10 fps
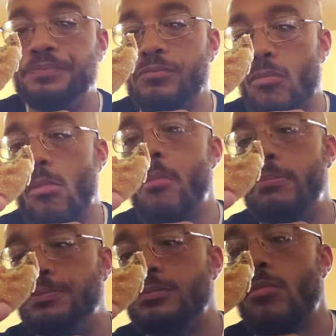
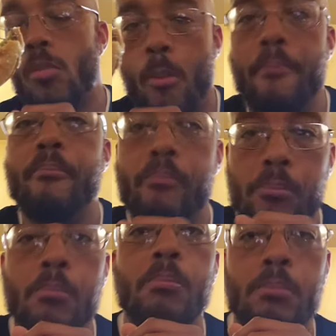Mm-hmm.
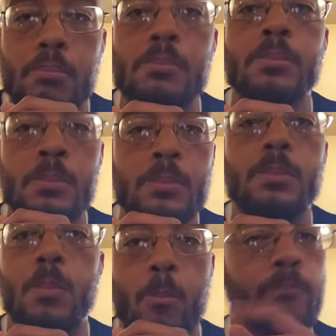Mm-hmm. Mm-hmm.
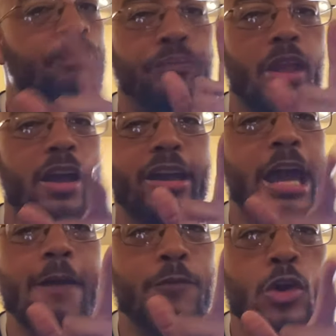Mm-hmm.
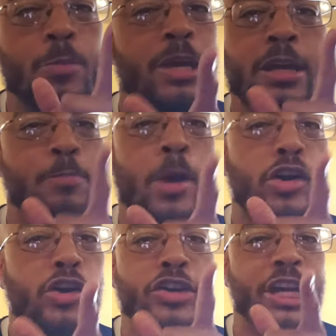Can't fool me,
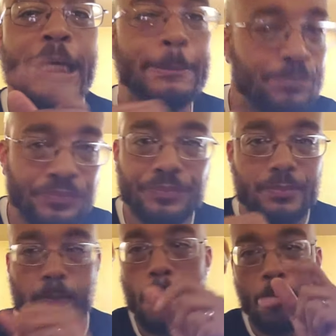Burger King.
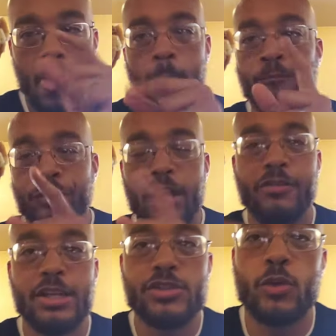
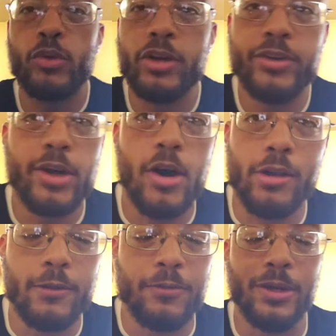This is the real deal,
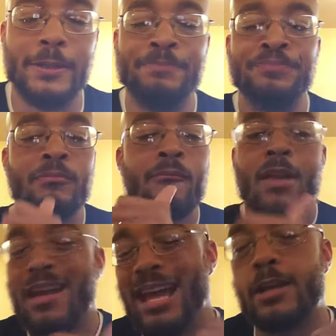Holyfield.
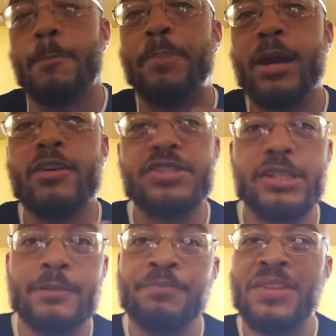In
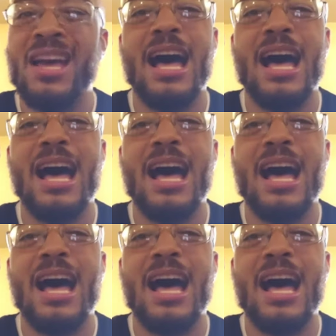comparison,